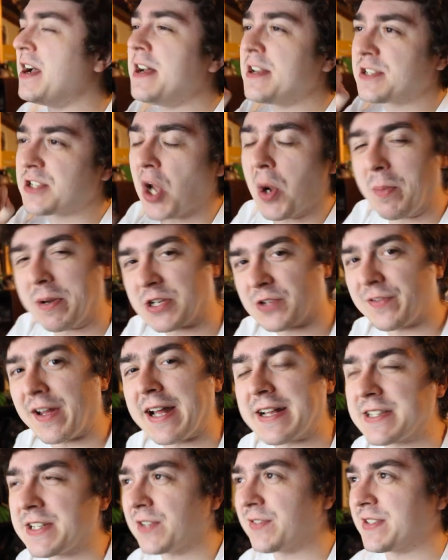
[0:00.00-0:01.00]
so much
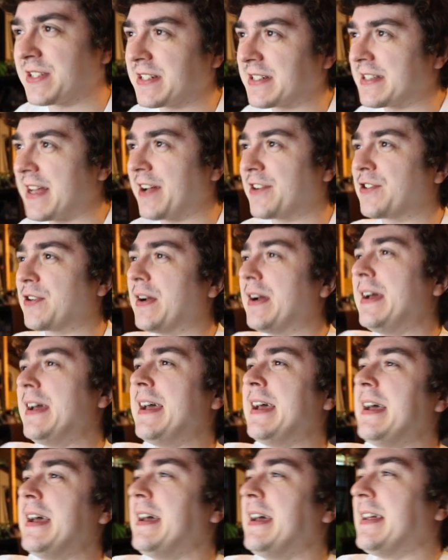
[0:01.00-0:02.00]
fan service etc
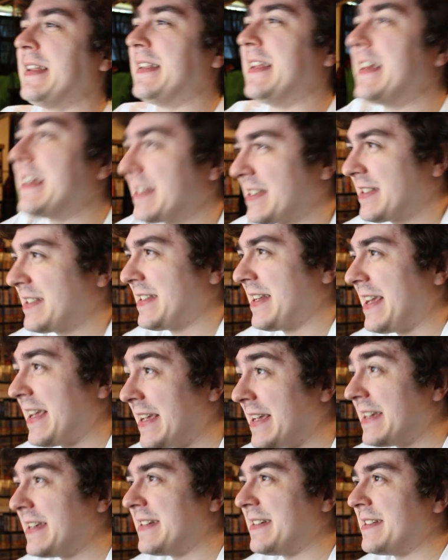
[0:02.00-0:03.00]
this
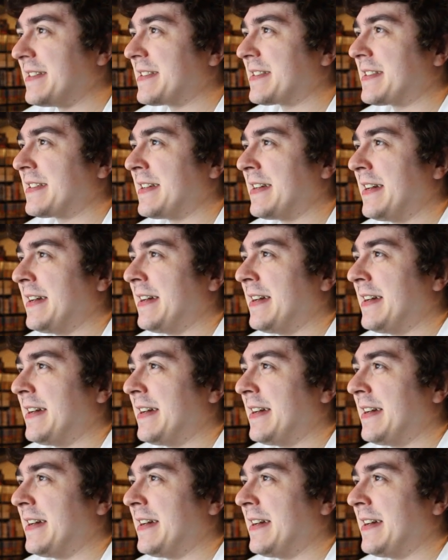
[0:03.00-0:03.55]
is